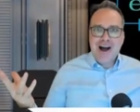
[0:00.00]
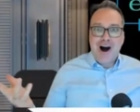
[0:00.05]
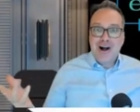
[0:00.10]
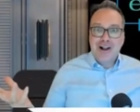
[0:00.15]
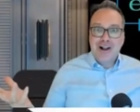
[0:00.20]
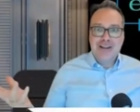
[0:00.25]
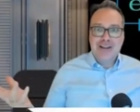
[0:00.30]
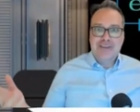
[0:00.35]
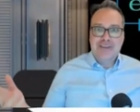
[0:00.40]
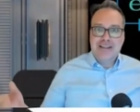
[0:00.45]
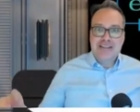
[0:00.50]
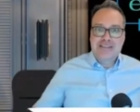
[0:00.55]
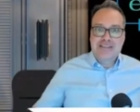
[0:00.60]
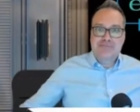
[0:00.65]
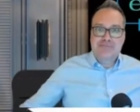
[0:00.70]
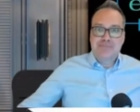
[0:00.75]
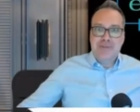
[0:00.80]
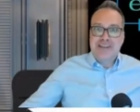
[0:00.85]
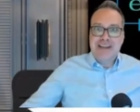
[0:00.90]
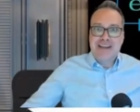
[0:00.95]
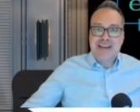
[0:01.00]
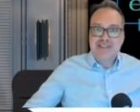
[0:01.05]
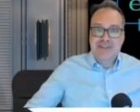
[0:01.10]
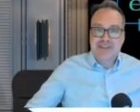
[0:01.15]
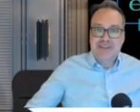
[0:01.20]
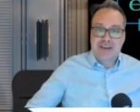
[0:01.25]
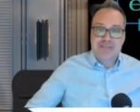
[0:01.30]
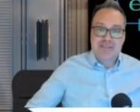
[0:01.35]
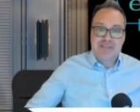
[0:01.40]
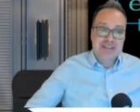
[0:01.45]
all of its
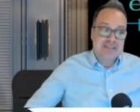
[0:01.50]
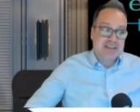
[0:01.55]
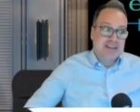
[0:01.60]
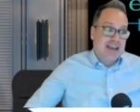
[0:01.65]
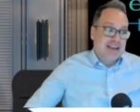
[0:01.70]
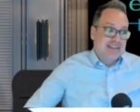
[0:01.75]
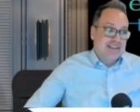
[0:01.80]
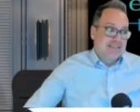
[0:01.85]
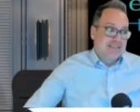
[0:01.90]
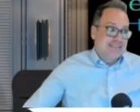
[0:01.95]
potential diversity.